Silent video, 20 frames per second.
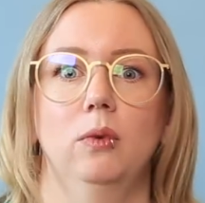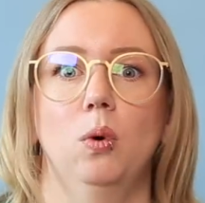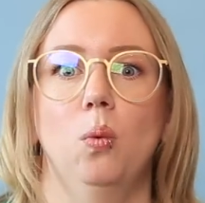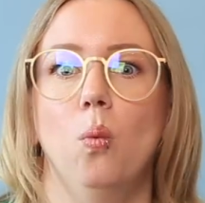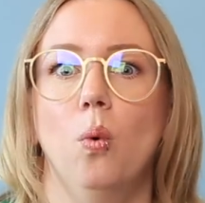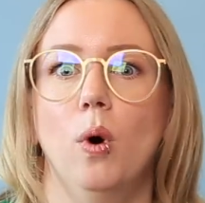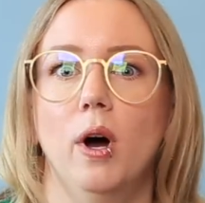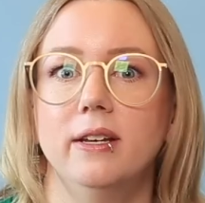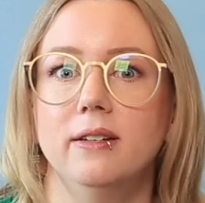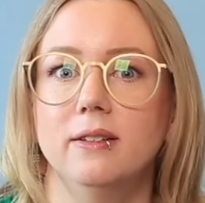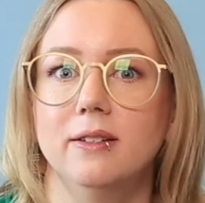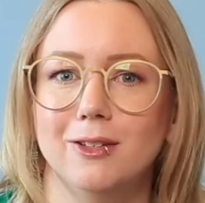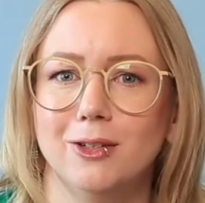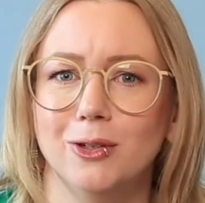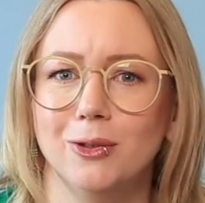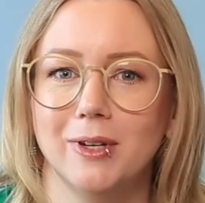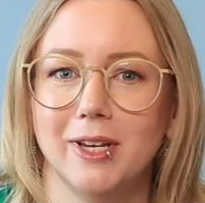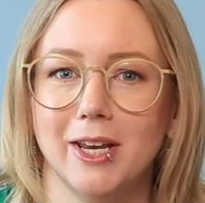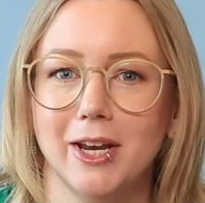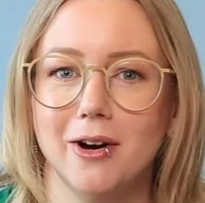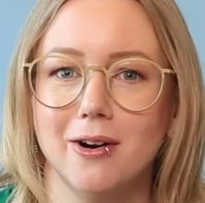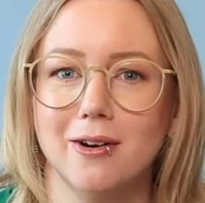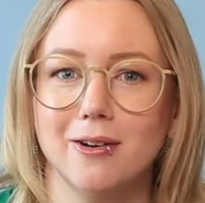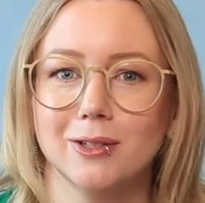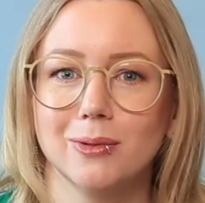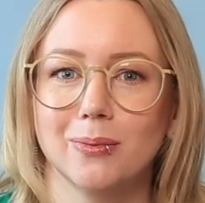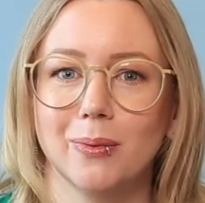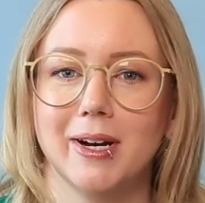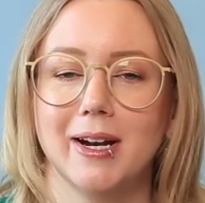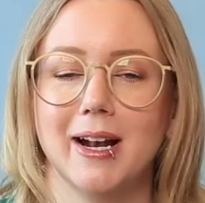1 to 2
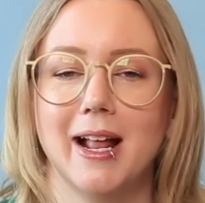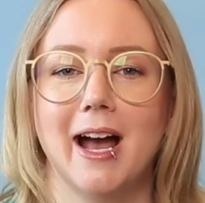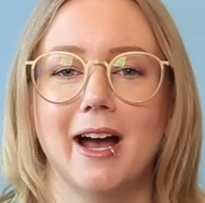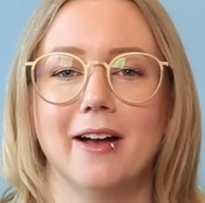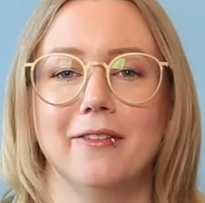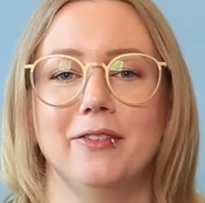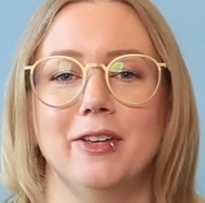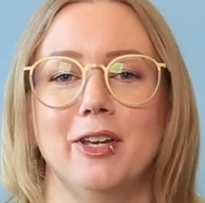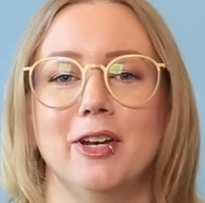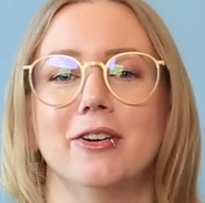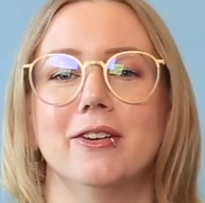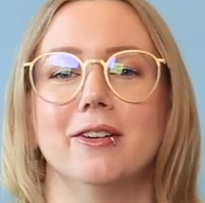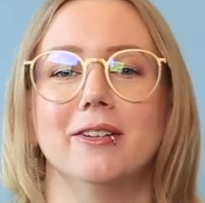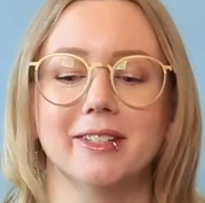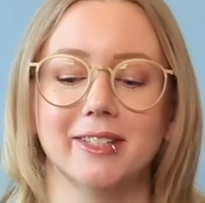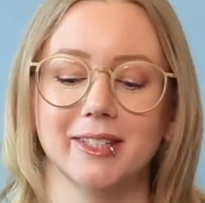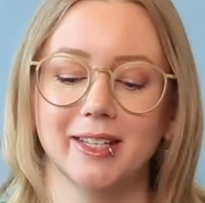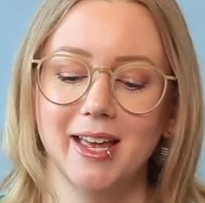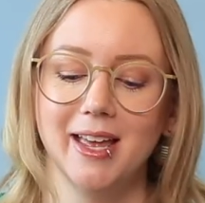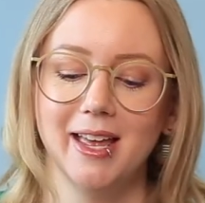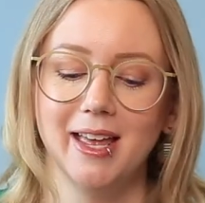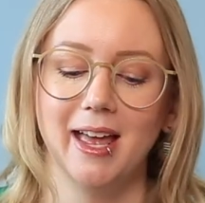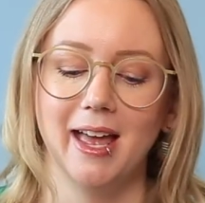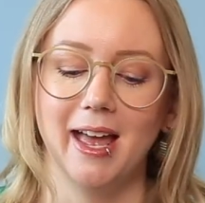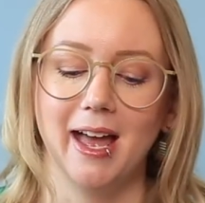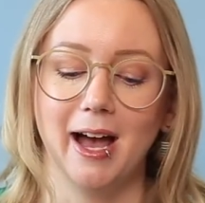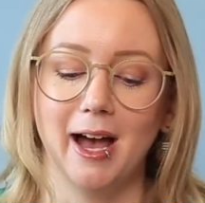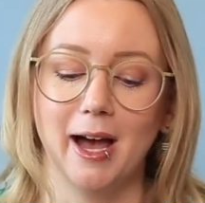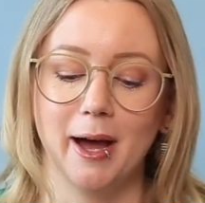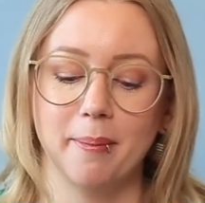years, 1.5 years.
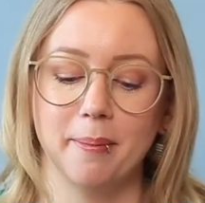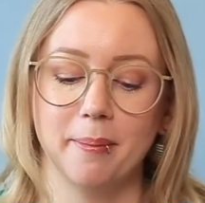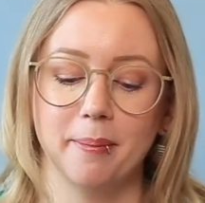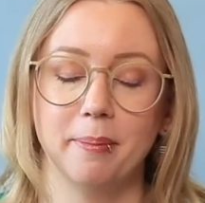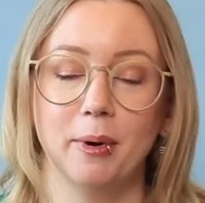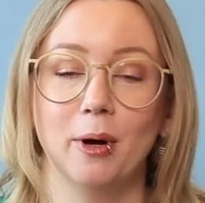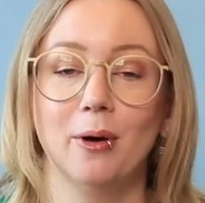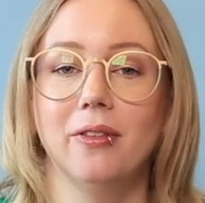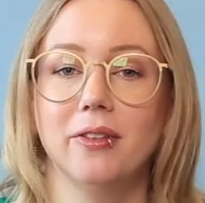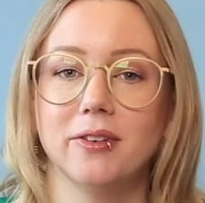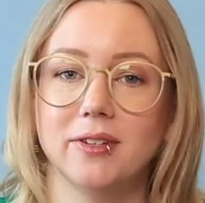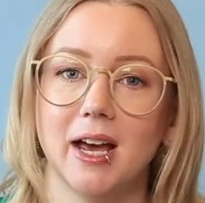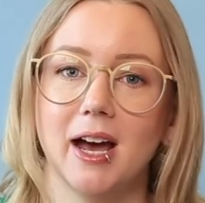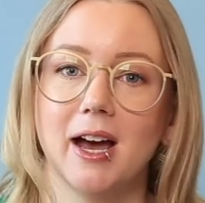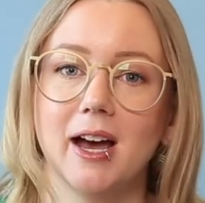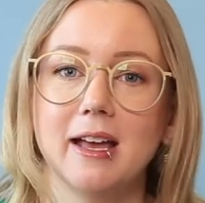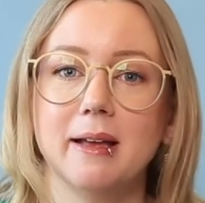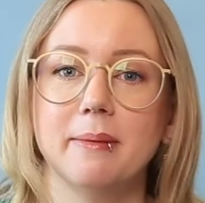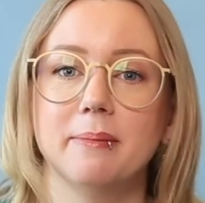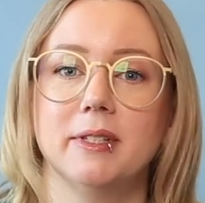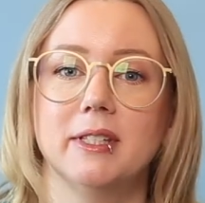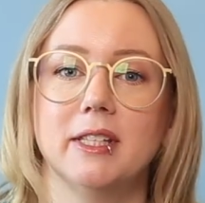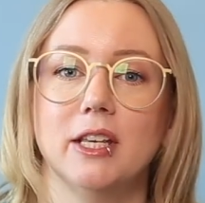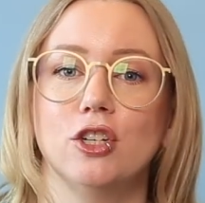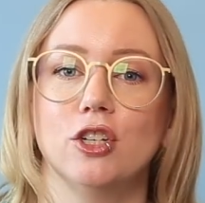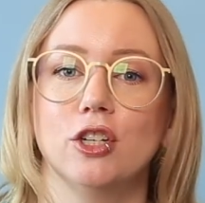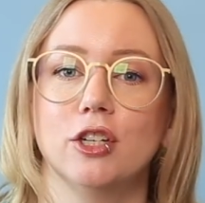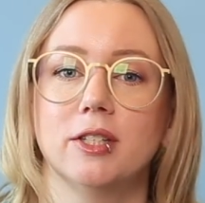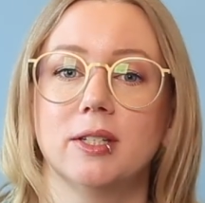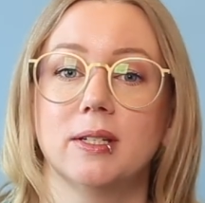Both times they
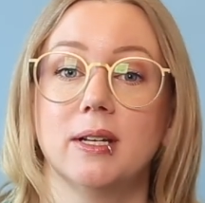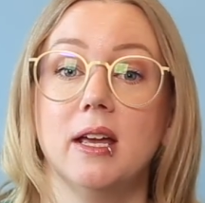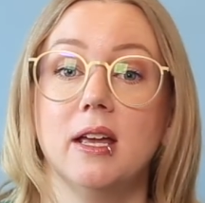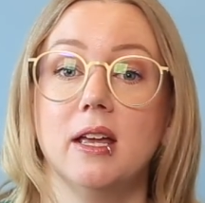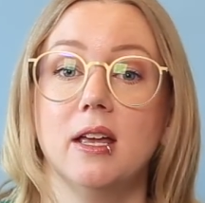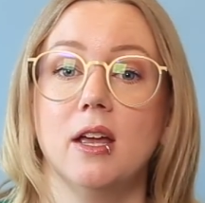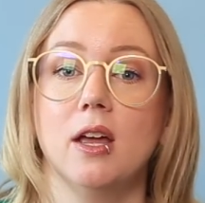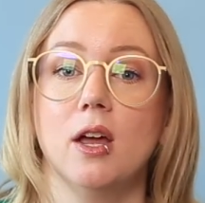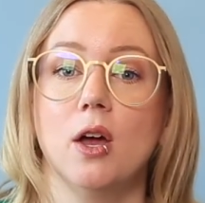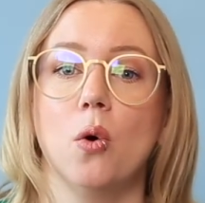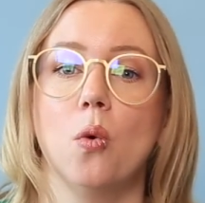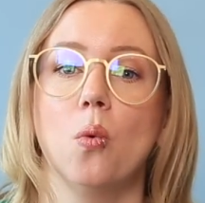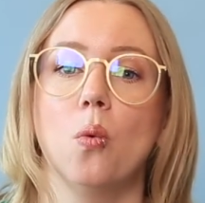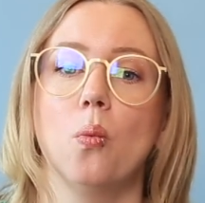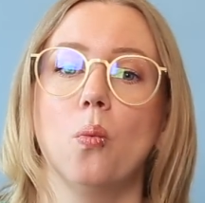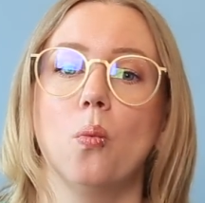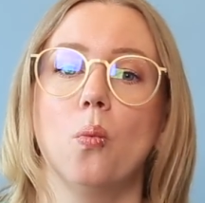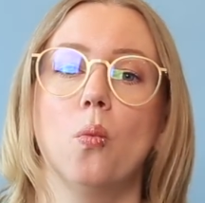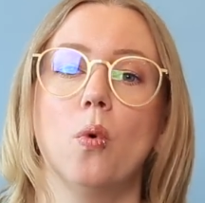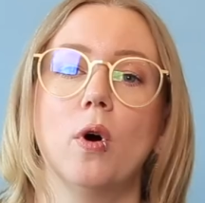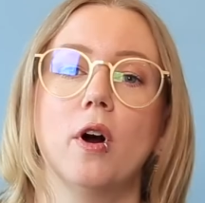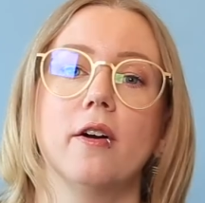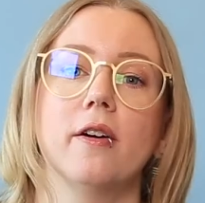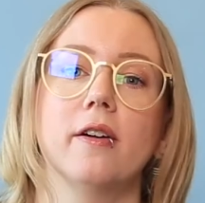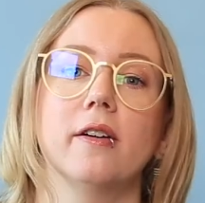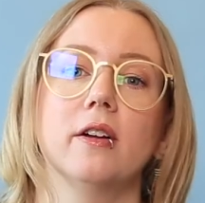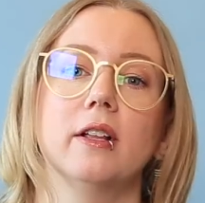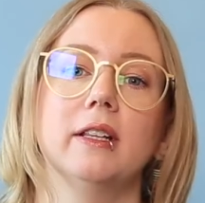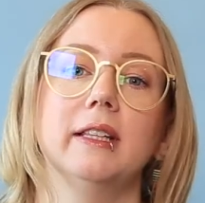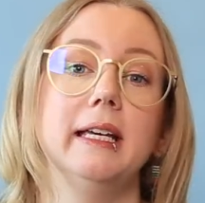just
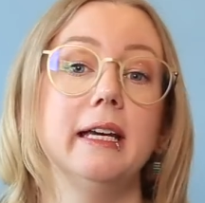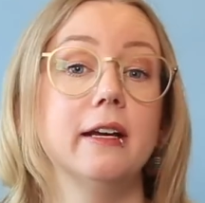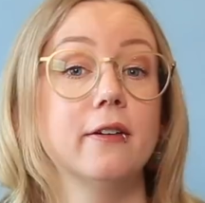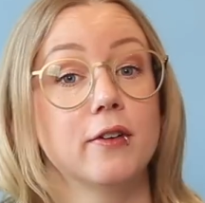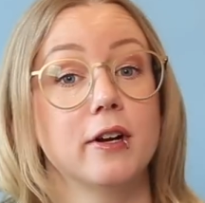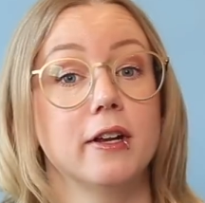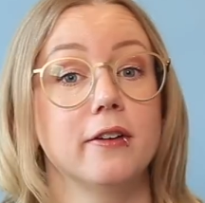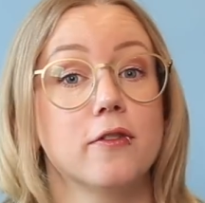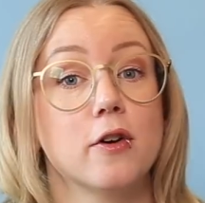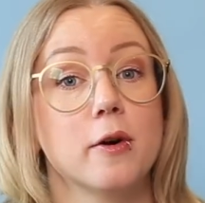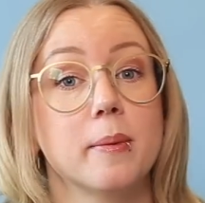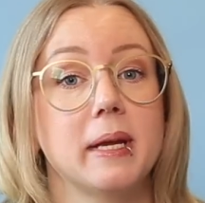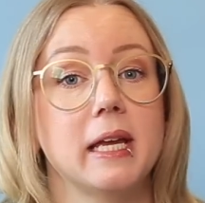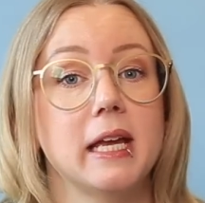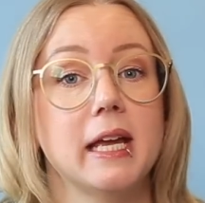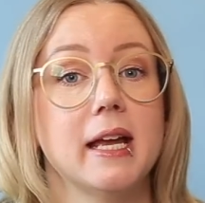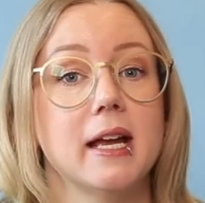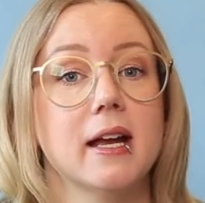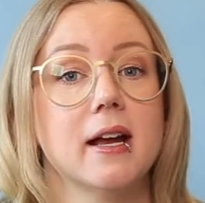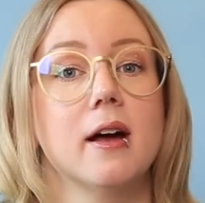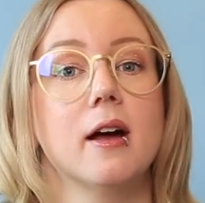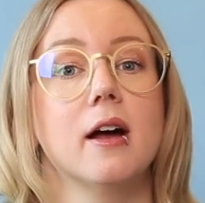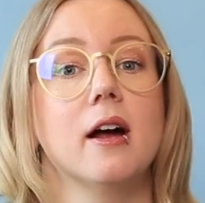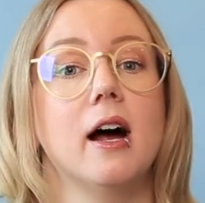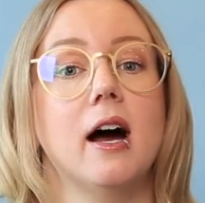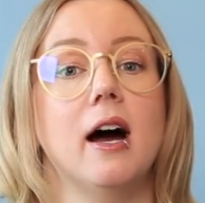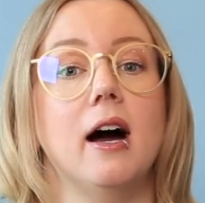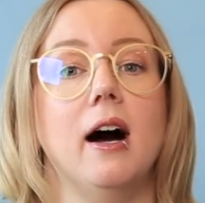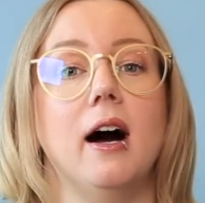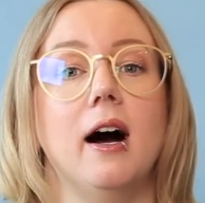weren't leak-free for me,
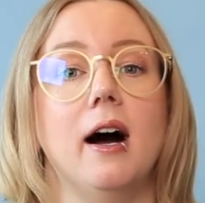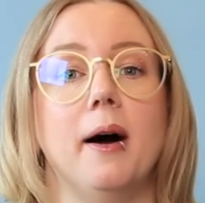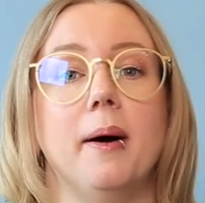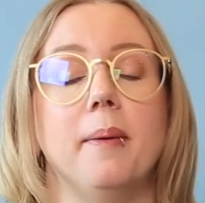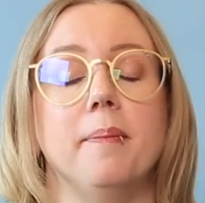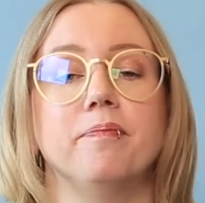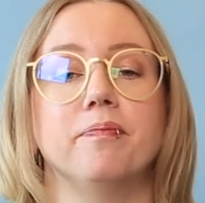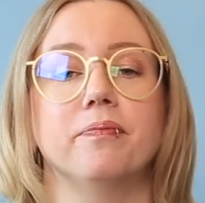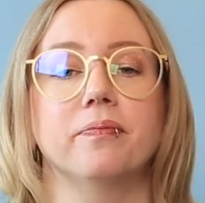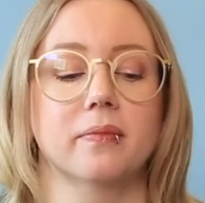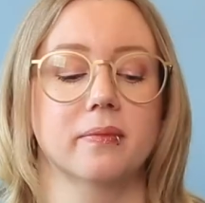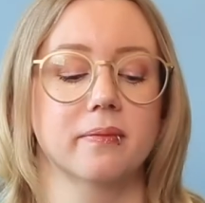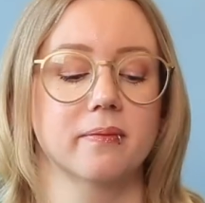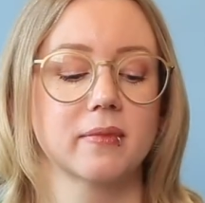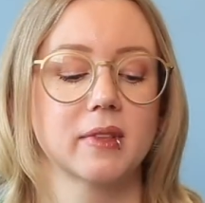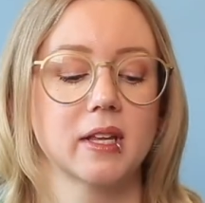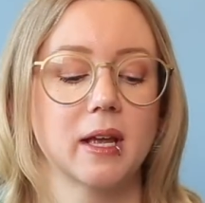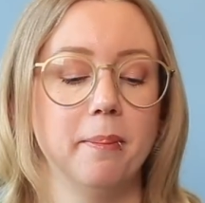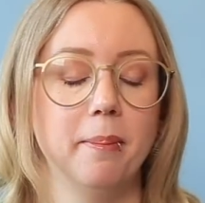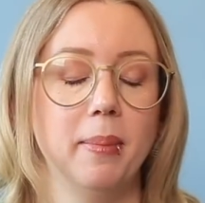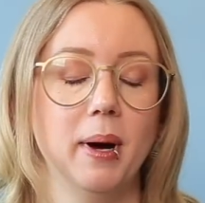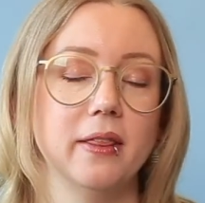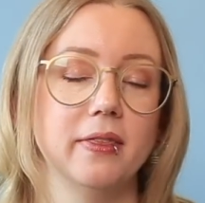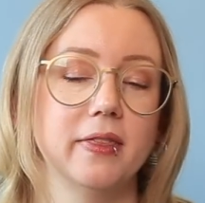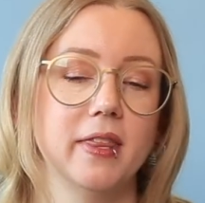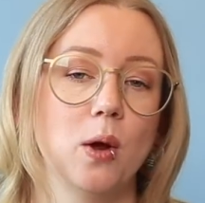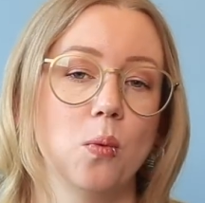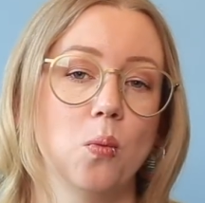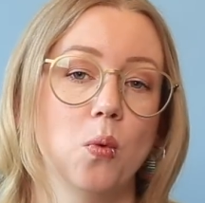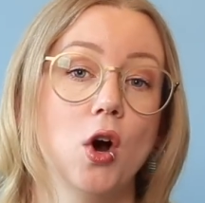
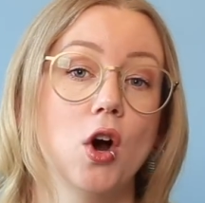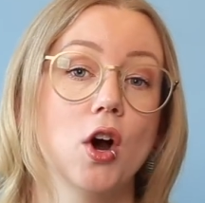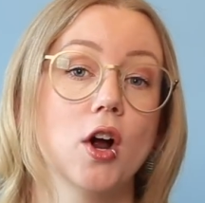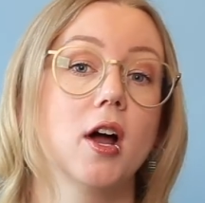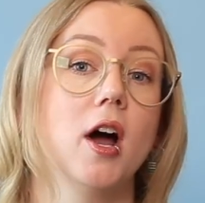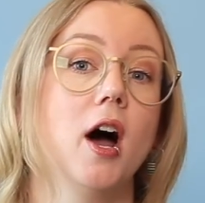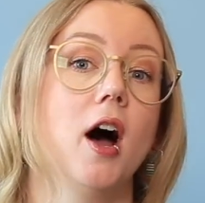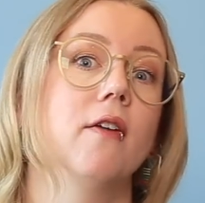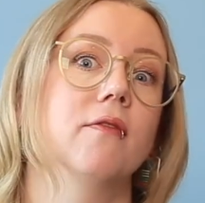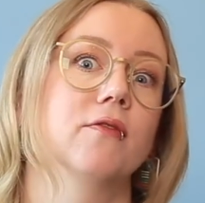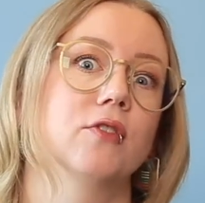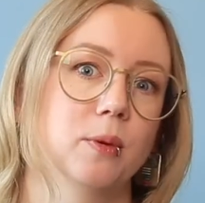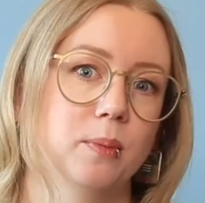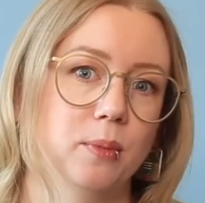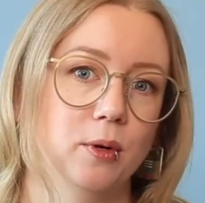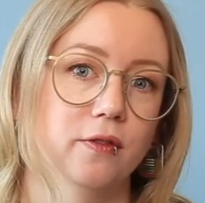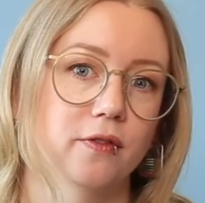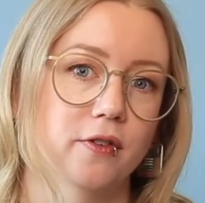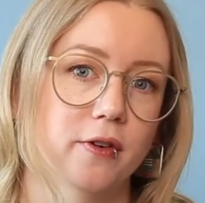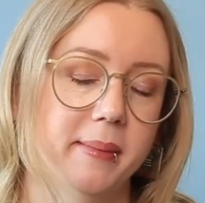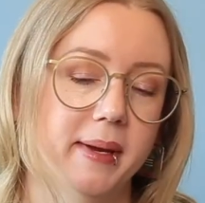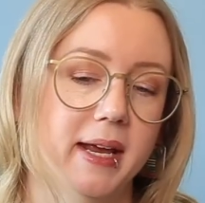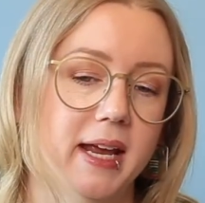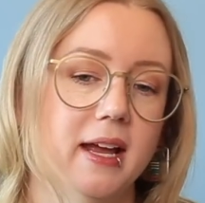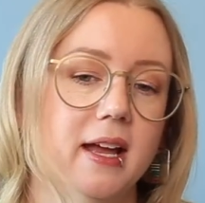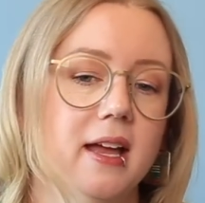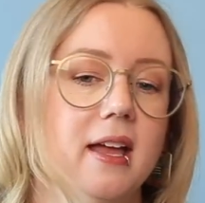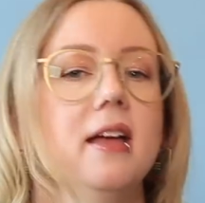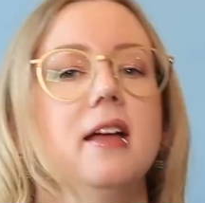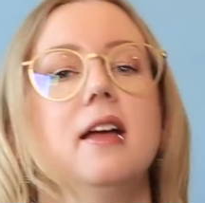but they were comfortable for
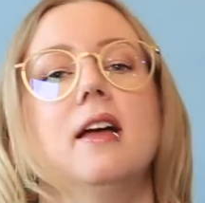me.